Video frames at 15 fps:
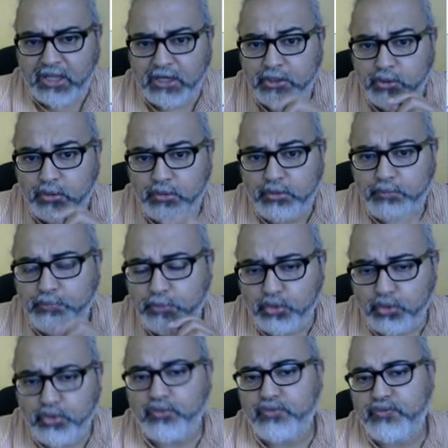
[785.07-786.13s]
to
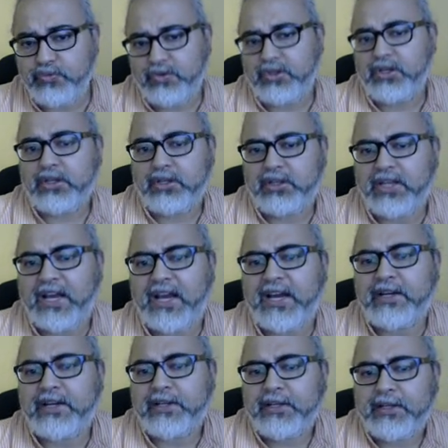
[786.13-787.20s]
prove
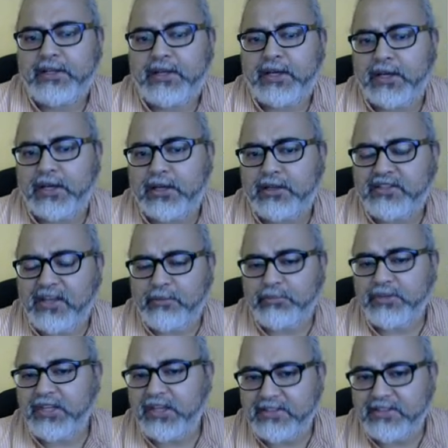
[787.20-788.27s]
that
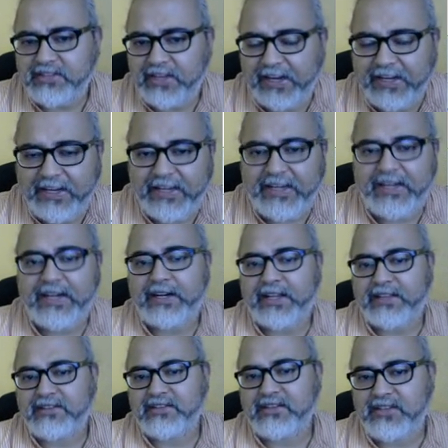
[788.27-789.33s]
something is indeed a tensor.